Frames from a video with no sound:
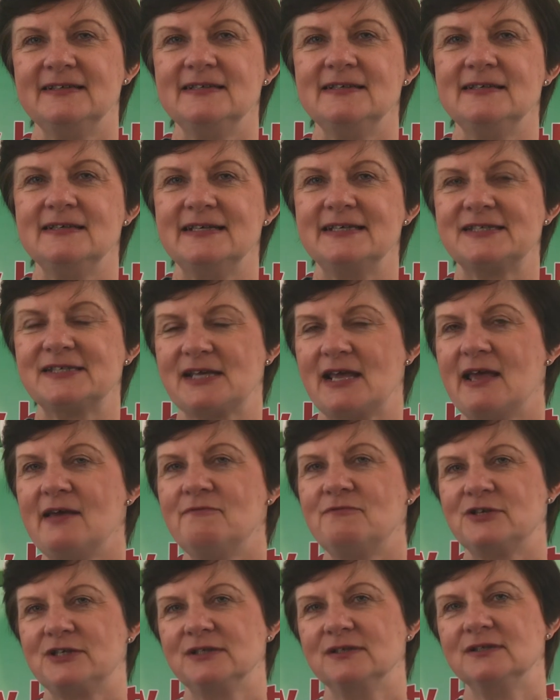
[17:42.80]
It's
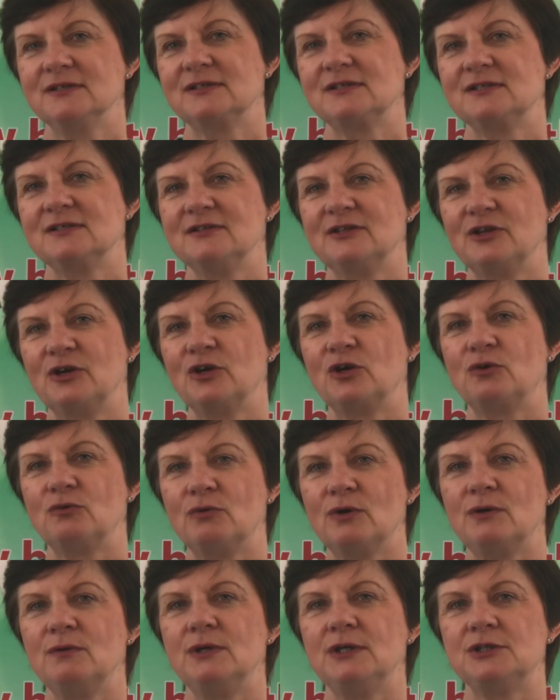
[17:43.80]
evident that a
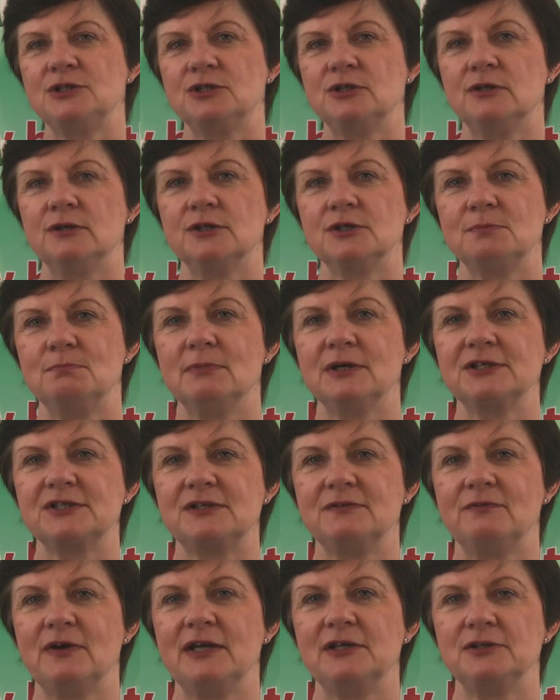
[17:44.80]
growing church must
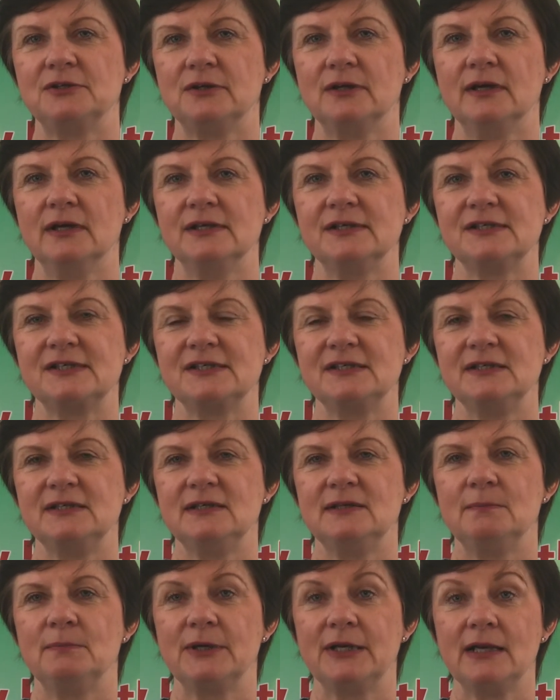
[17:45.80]
evangelize,
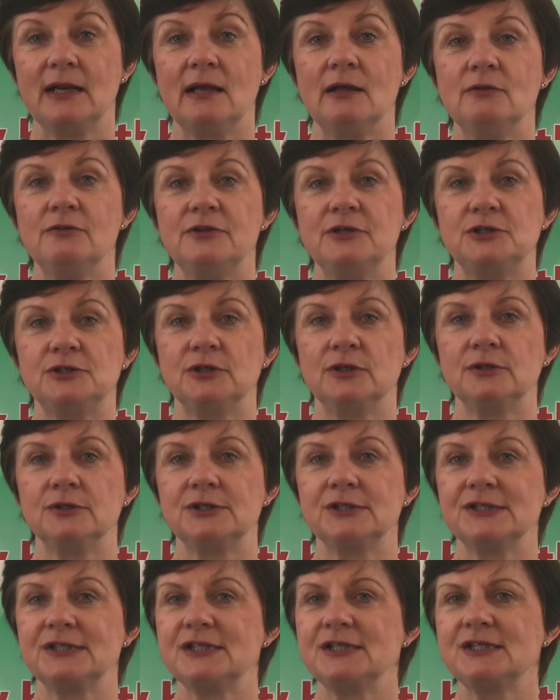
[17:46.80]
but in healthy
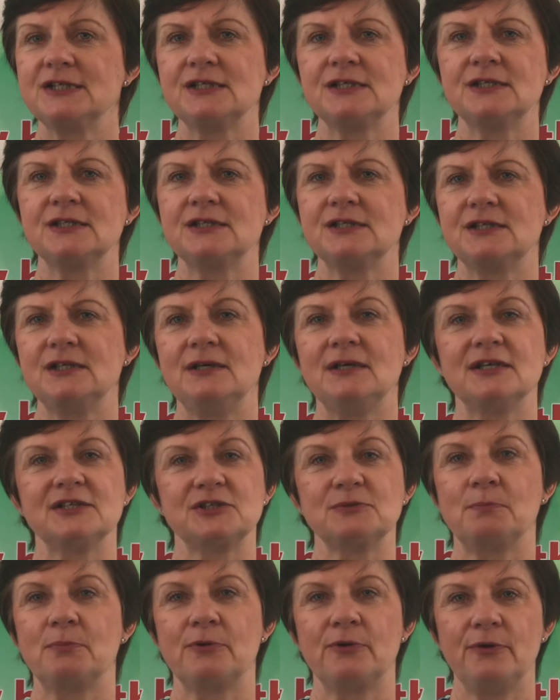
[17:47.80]
churches this isn't seen as
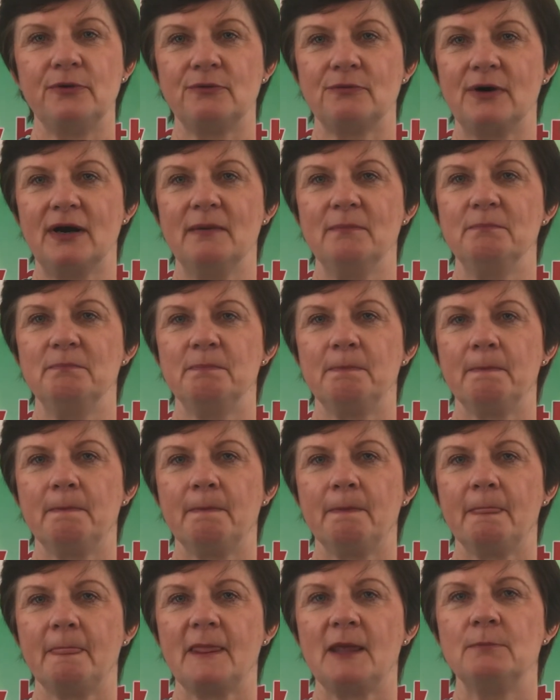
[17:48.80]
a program,
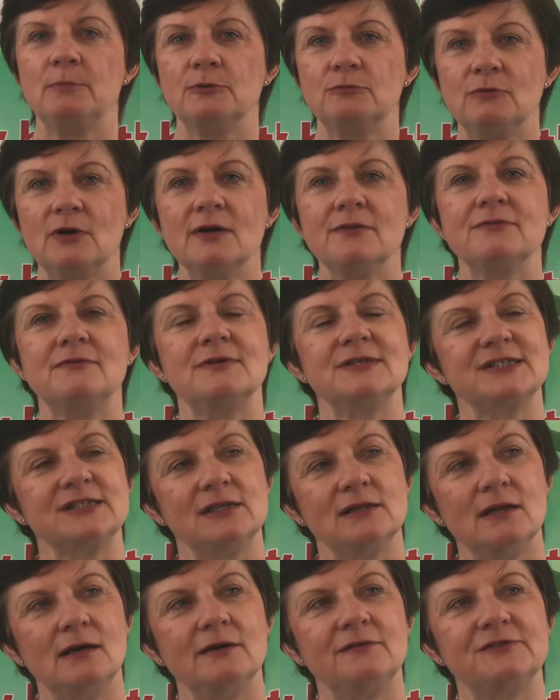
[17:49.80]
but rather as a
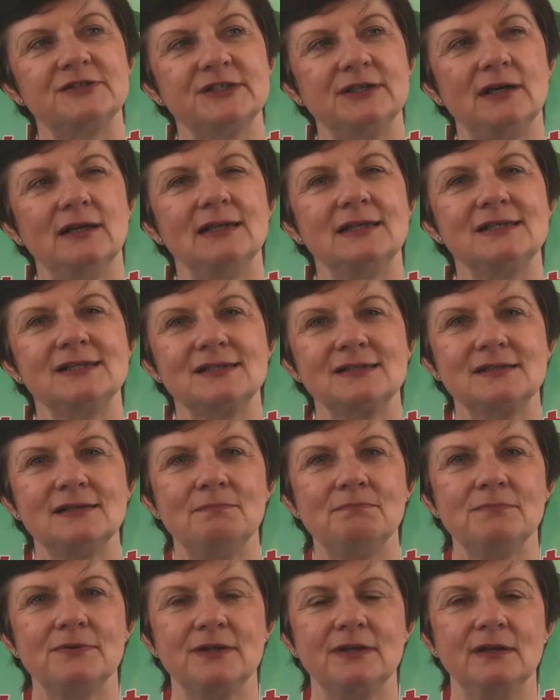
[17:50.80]
lifestyle. It's
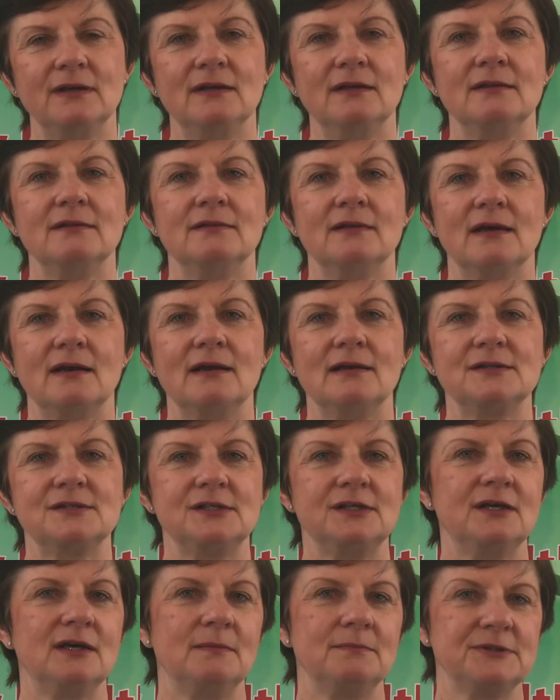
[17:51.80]
something that
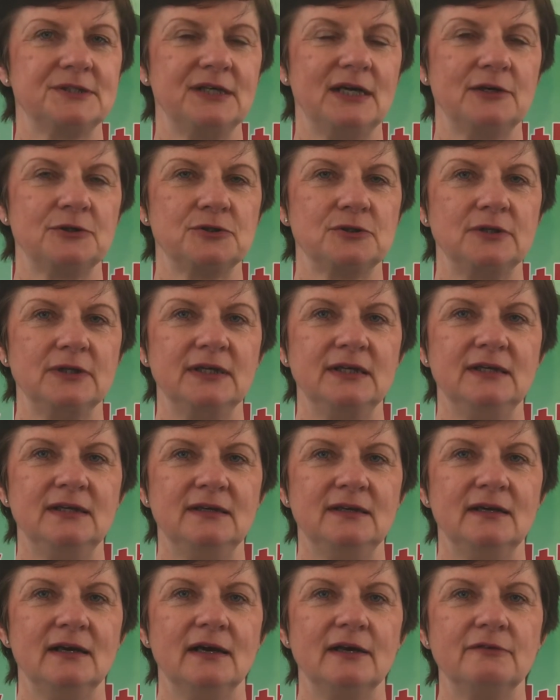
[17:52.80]
actually comes naturally,
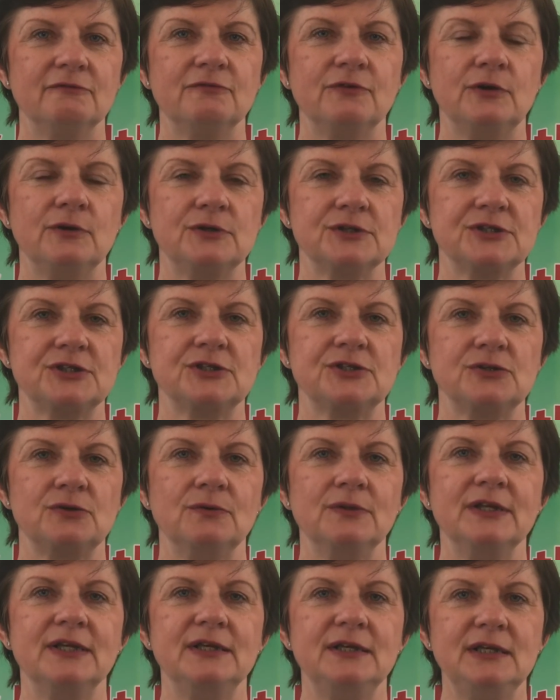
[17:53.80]
and it focuses
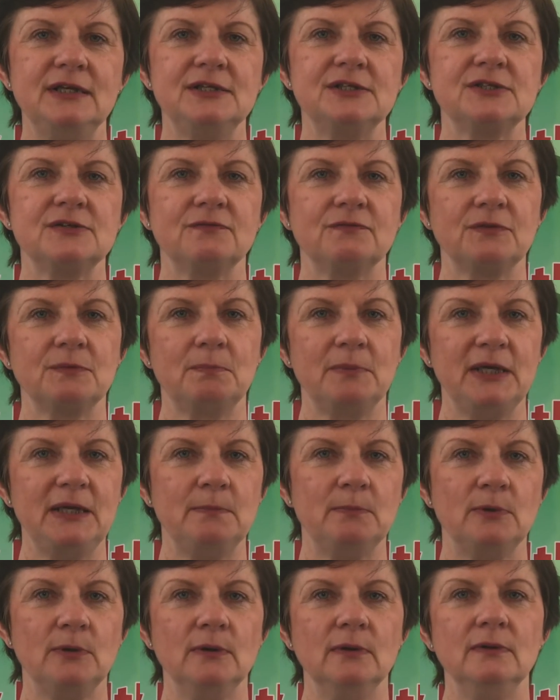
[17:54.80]
on the needs of the
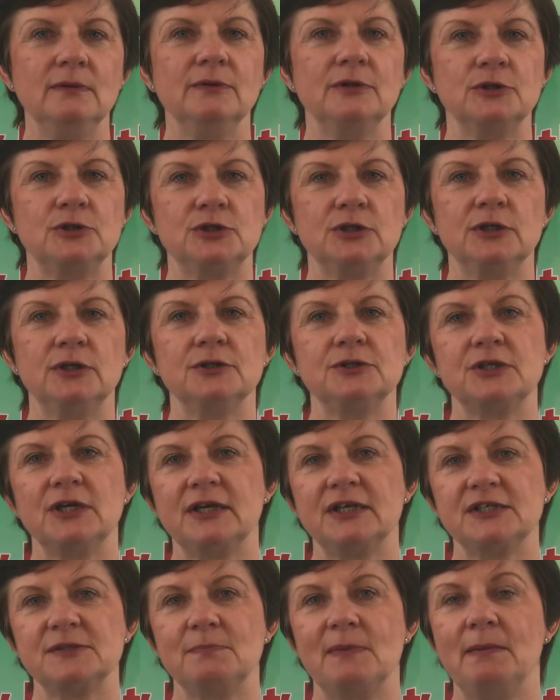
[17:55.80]
people the church and
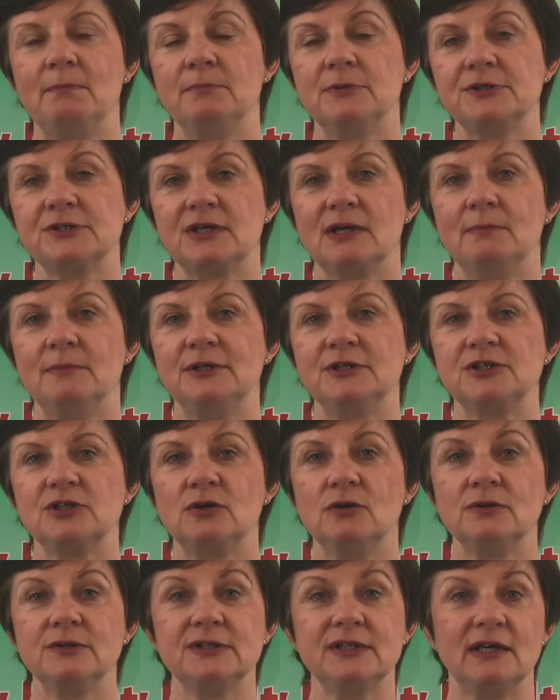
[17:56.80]
its members come into
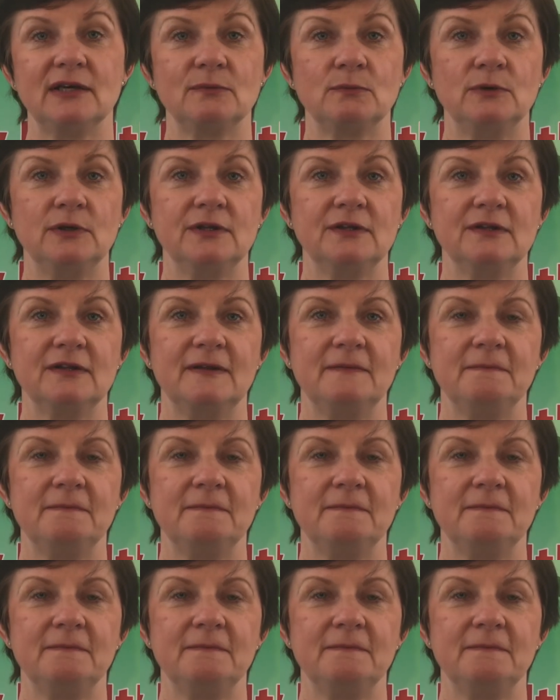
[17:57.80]
contact with.